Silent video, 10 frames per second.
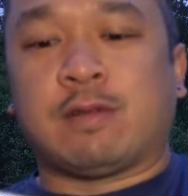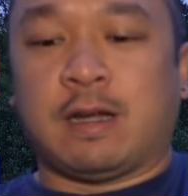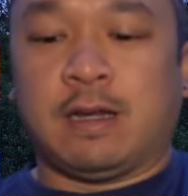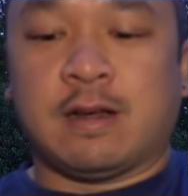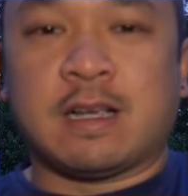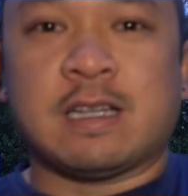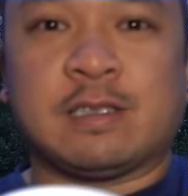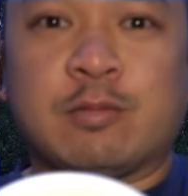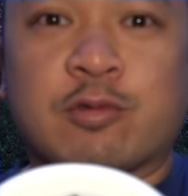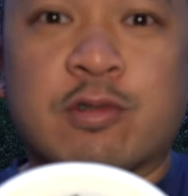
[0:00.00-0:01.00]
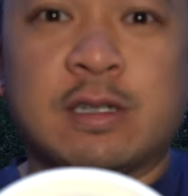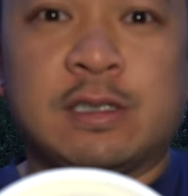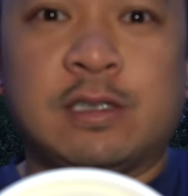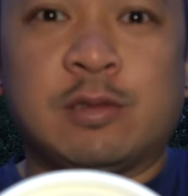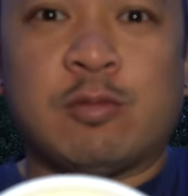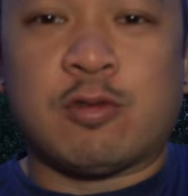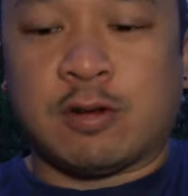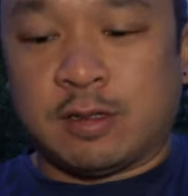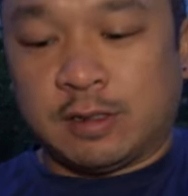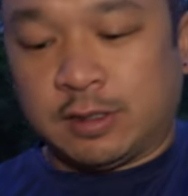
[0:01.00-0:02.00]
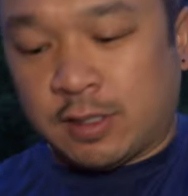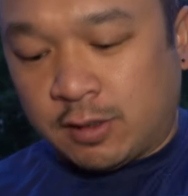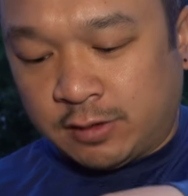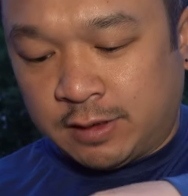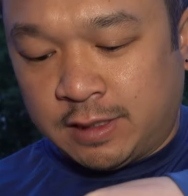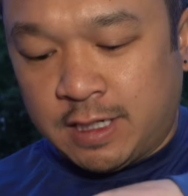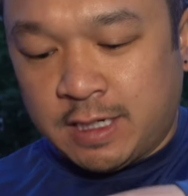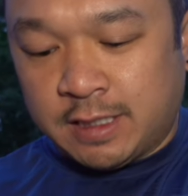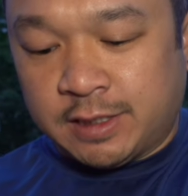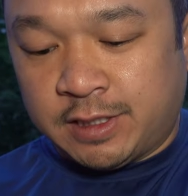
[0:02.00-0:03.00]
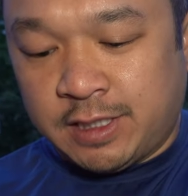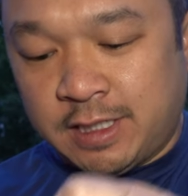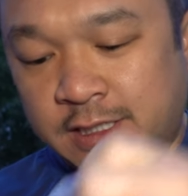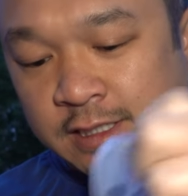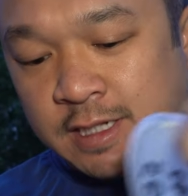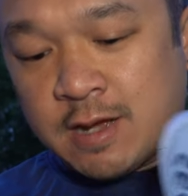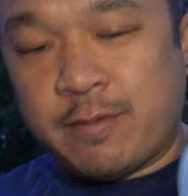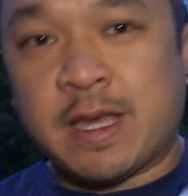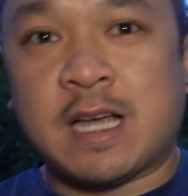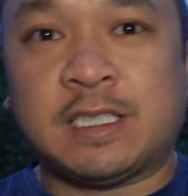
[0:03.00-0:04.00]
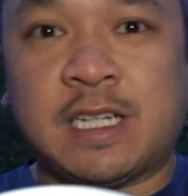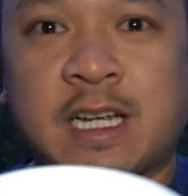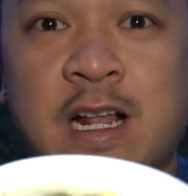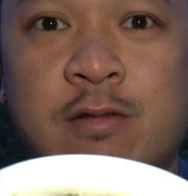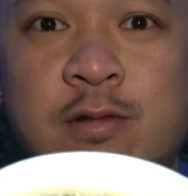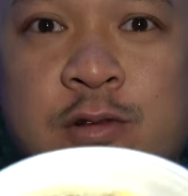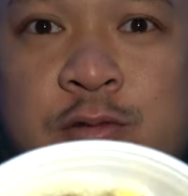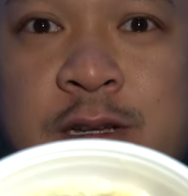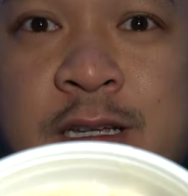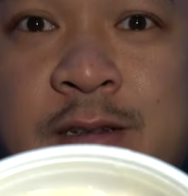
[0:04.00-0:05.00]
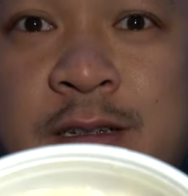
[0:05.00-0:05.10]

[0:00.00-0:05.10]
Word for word: right here. I got some grits this morning. Sausage, egg, and cheese. Yeah, man. Y'all check it out real quick.